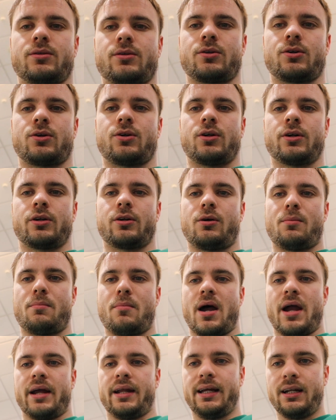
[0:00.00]
God
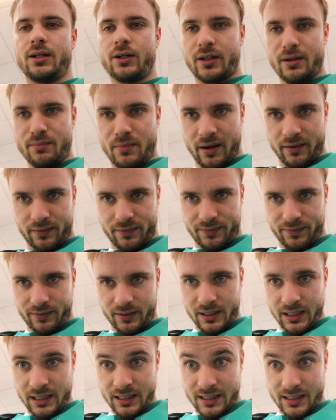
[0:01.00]
almighty, look at my
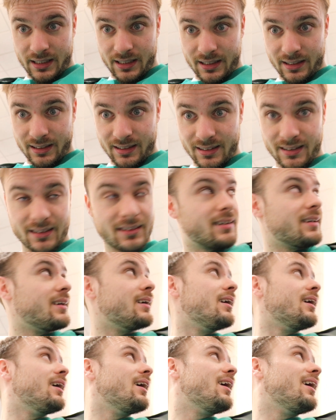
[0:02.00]
face.
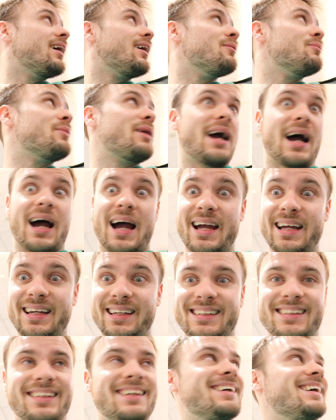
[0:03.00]
My
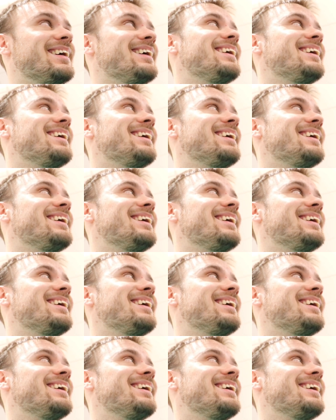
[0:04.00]
eyes.